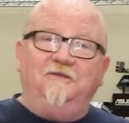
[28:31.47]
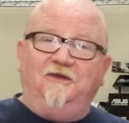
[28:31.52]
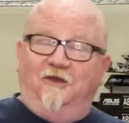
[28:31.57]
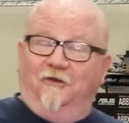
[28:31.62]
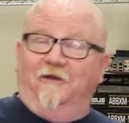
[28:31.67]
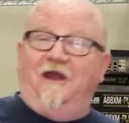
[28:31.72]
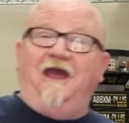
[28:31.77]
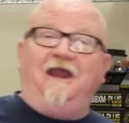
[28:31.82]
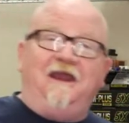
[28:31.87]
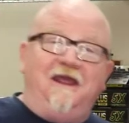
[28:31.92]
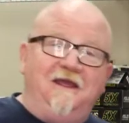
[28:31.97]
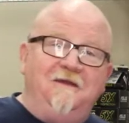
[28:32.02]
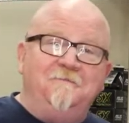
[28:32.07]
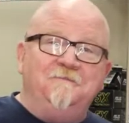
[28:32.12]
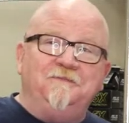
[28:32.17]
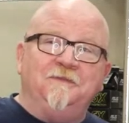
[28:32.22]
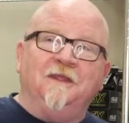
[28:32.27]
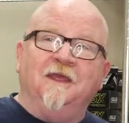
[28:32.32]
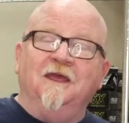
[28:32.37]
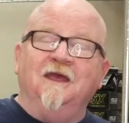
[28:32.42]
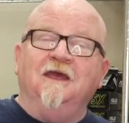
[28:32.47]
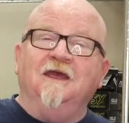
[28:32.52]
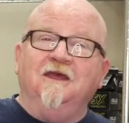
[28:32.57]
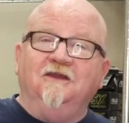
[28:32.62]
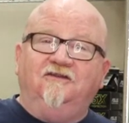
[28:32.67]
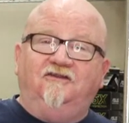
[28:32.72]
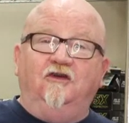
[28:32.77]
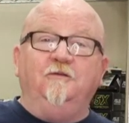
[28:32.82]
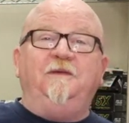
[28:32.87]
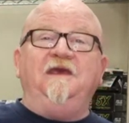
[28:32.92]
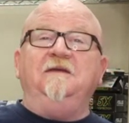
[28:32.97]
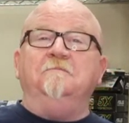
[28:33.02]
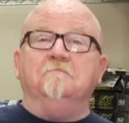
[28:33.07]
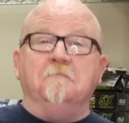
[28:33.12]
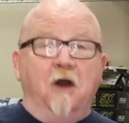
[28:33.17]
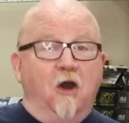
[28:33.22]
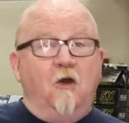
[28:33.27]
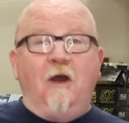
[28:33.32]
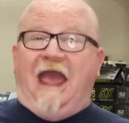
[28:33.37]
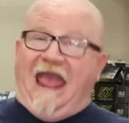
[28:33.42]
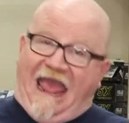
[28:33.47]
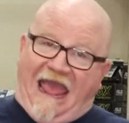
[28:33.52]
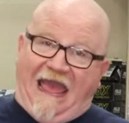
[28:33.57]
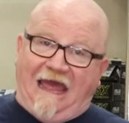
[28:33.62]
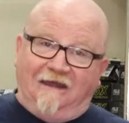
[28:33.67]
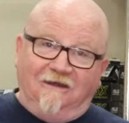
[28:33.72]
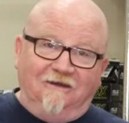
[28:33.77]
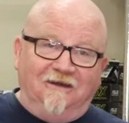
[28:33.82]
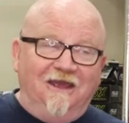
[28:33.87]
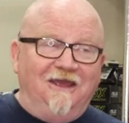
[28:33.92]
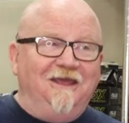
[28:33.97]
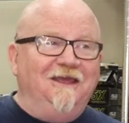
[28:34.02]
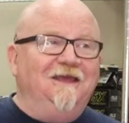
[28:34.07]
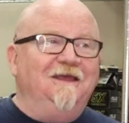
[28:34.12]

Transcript: you ready? To be Mohand.